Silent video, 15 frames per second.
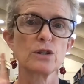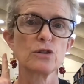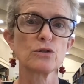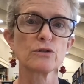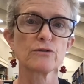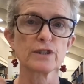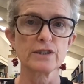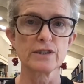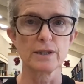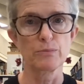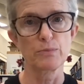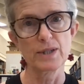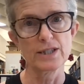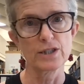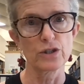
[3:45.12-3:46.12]
university
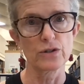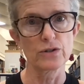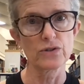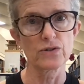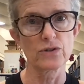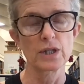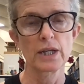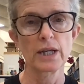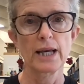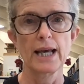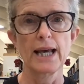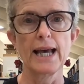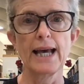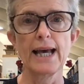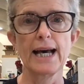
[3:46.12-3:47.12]
printers.
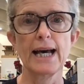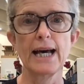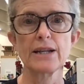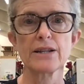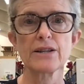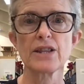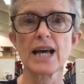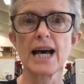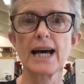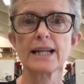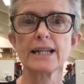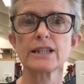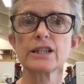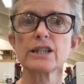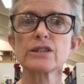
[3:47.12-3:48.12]
And
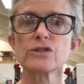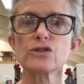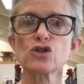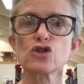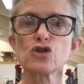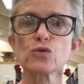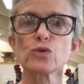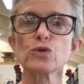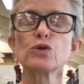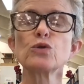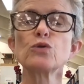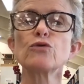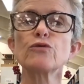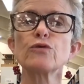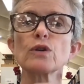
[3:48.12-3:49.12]
that is
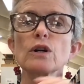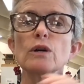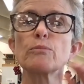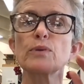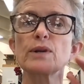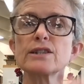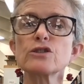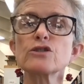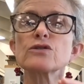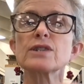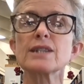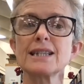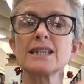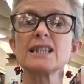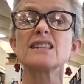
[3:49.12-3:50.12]
true for printers
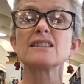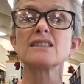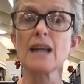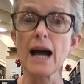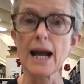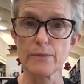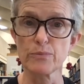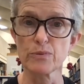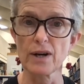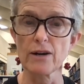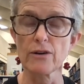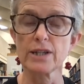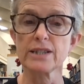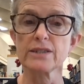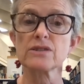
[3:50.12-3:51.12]
in the
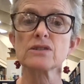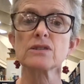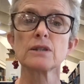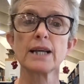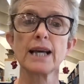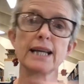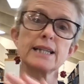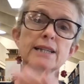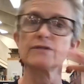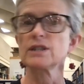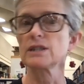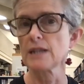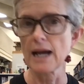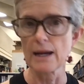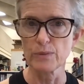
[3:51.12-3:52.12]
libraries, any of
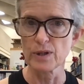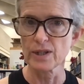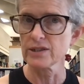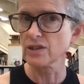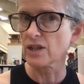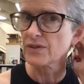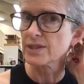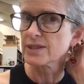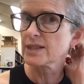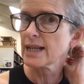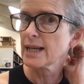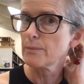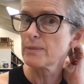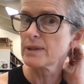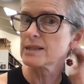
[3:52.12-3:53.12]
the libraries on this
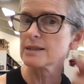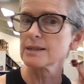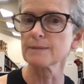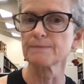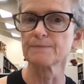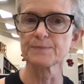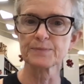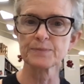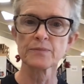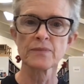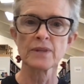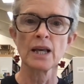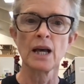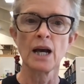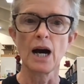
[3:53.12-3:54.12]
campus.
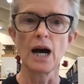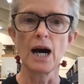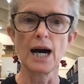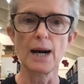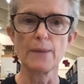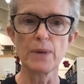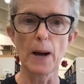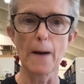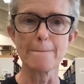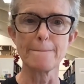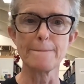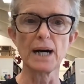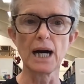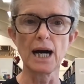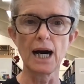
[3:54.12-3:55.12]

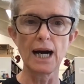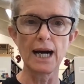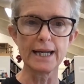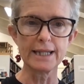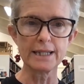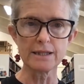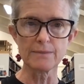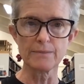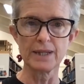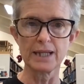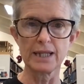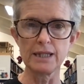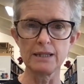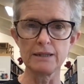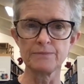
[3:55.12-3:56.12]
Behind
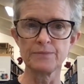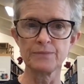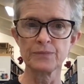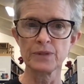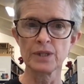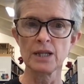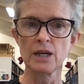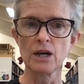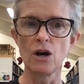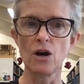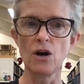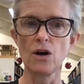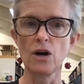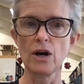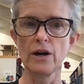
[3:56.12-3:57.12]
me
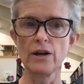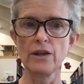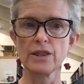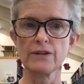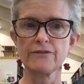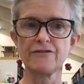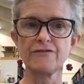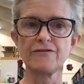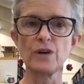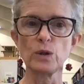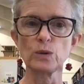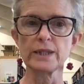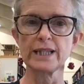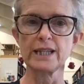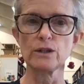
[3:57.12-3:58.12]
are the
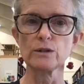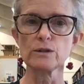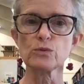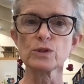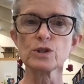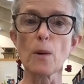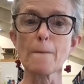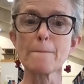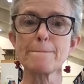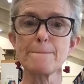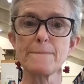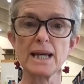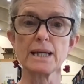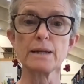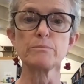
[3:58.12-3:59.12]
folios, which are
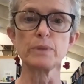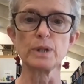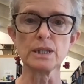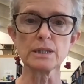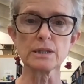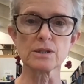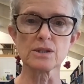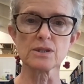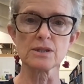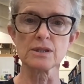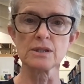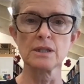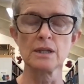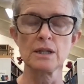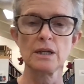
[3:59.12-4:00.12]
big books.